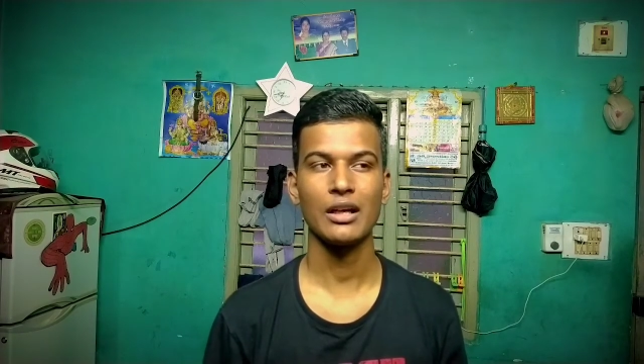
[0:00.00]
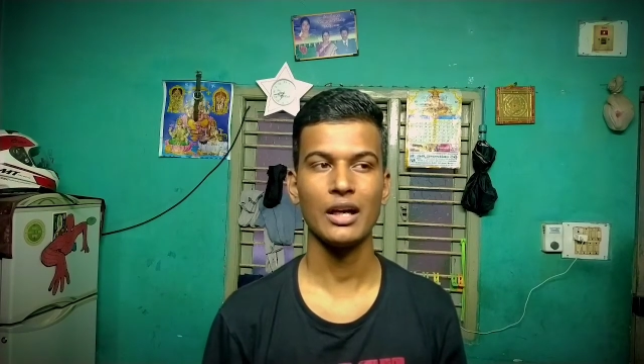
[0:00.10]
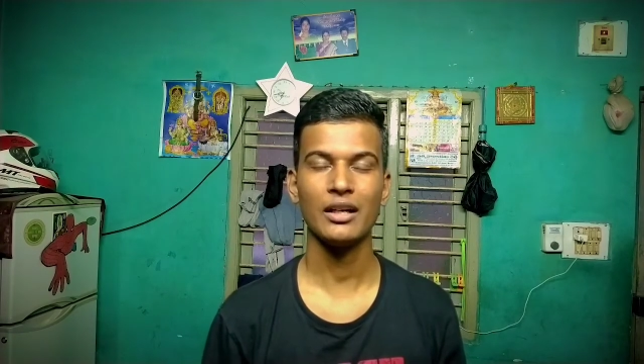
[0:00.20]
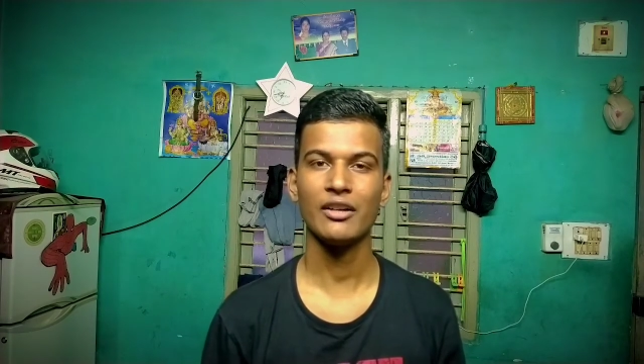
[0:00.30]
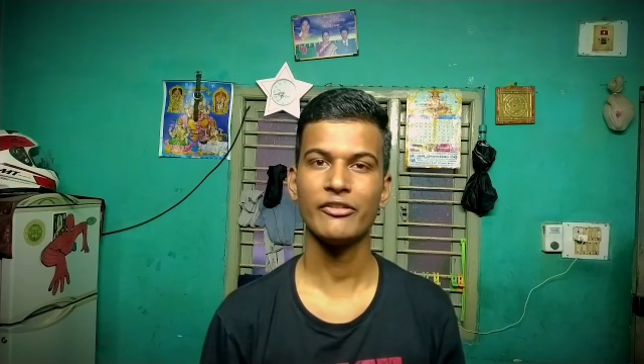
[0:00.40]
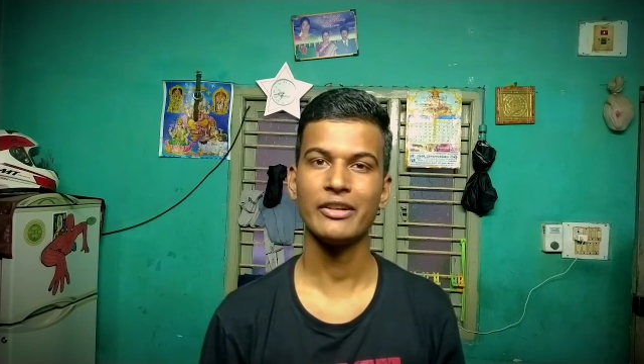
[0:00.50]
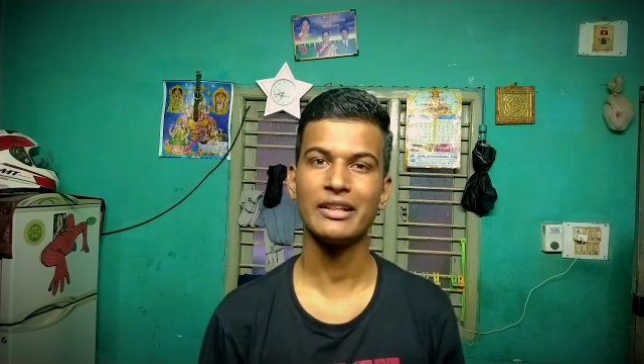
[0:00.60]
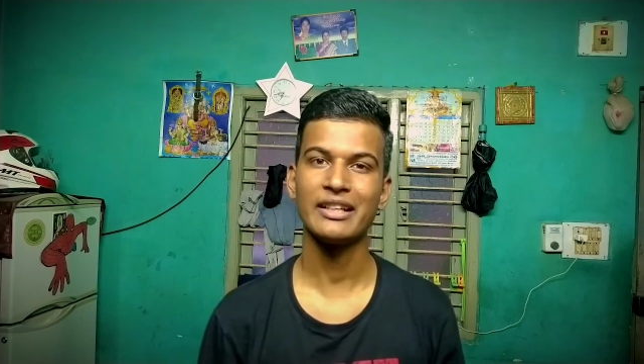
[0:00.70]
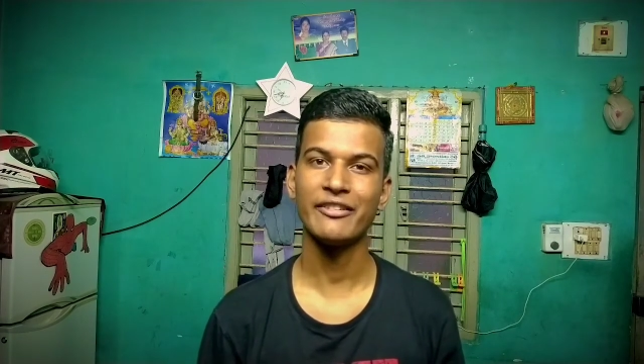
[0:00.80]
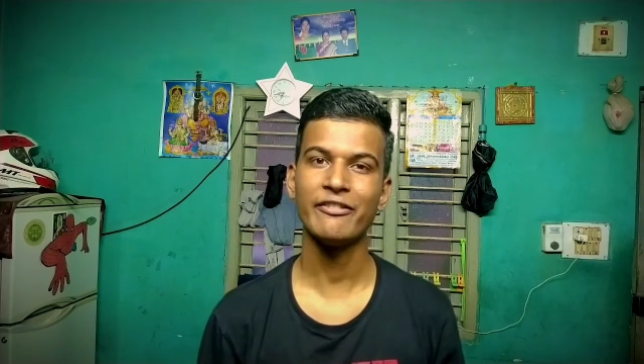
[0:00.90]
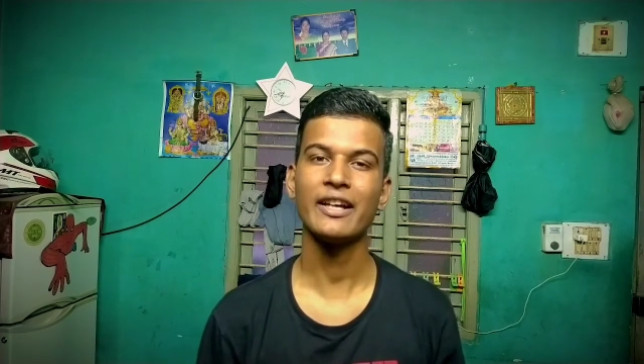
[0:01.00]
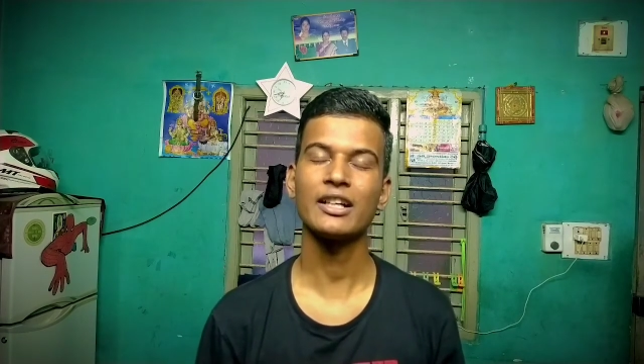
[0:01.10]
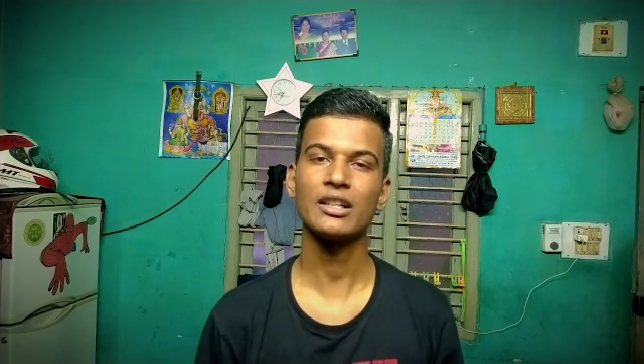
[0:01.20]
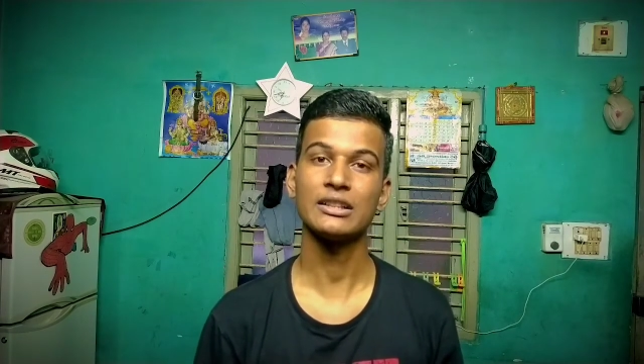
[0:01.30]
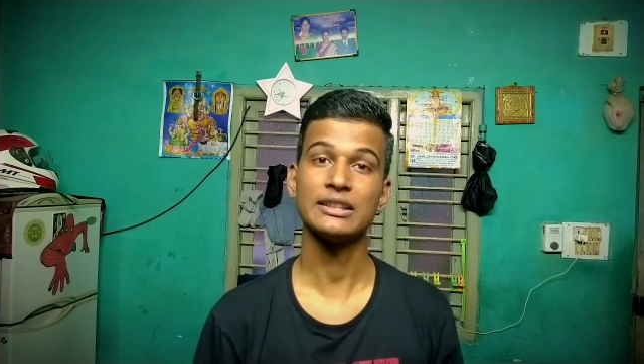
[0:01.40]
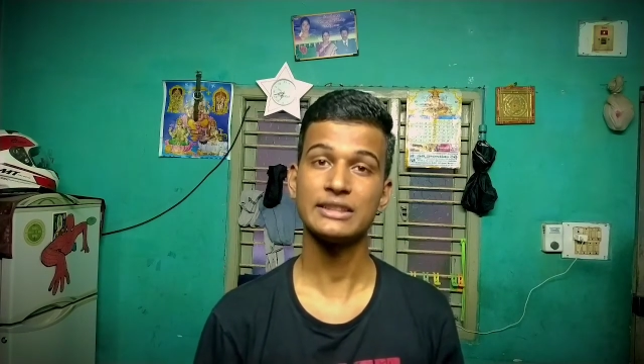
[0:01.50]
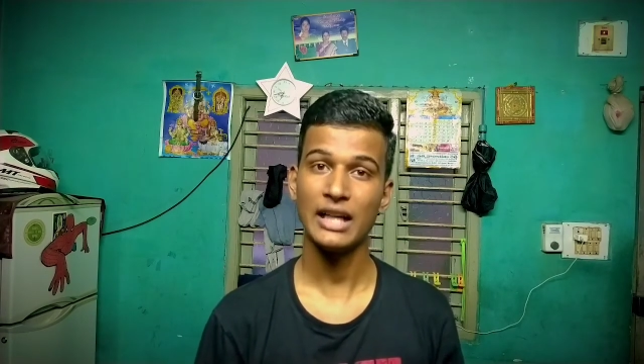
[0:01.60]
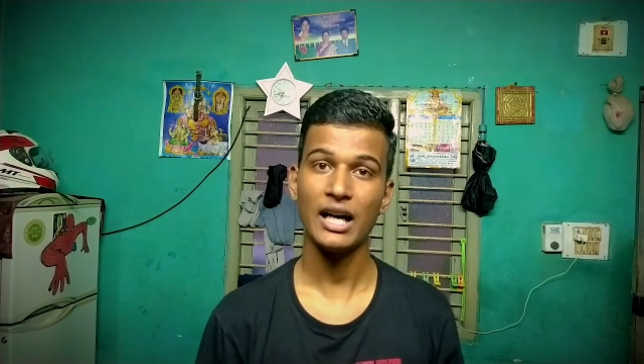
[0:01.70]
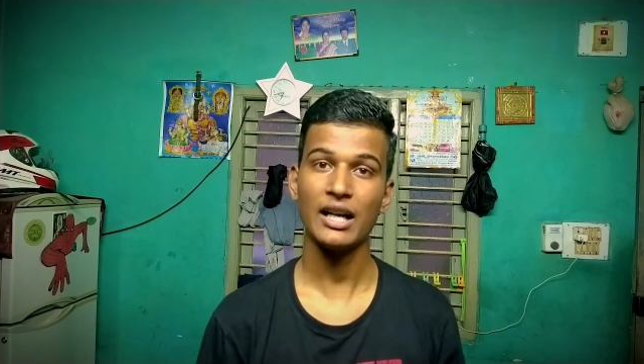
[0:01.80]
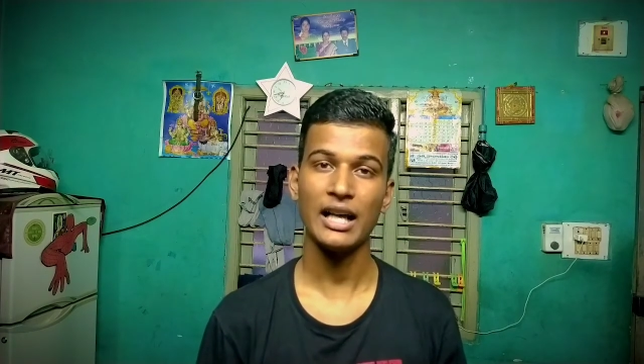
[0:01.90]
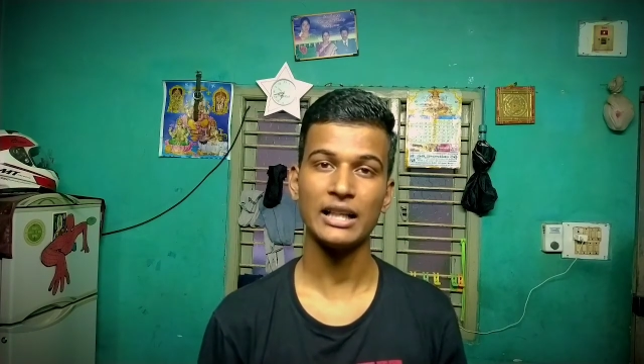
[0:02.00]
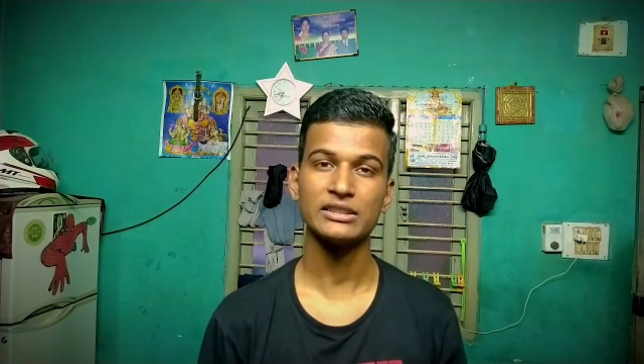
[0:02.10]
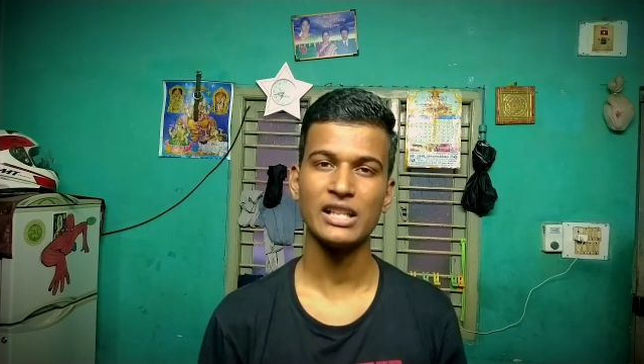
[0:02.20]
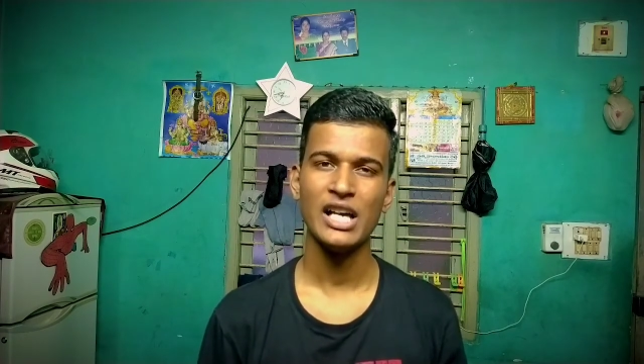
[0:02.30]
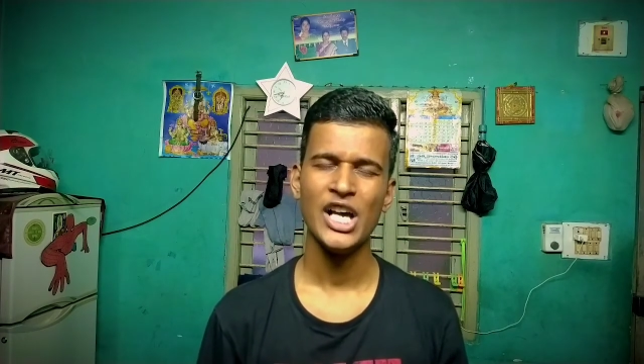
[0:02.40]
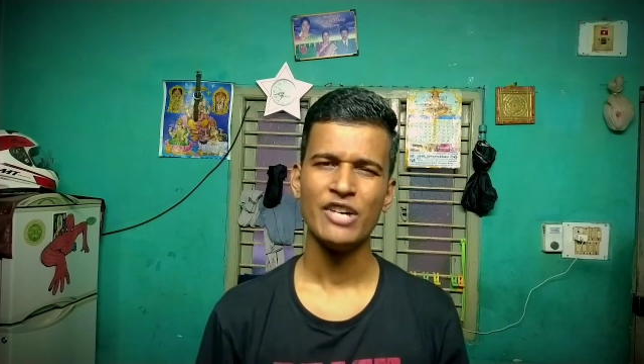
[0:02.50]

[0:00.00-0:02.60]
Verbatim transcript: kind of a defect this car has,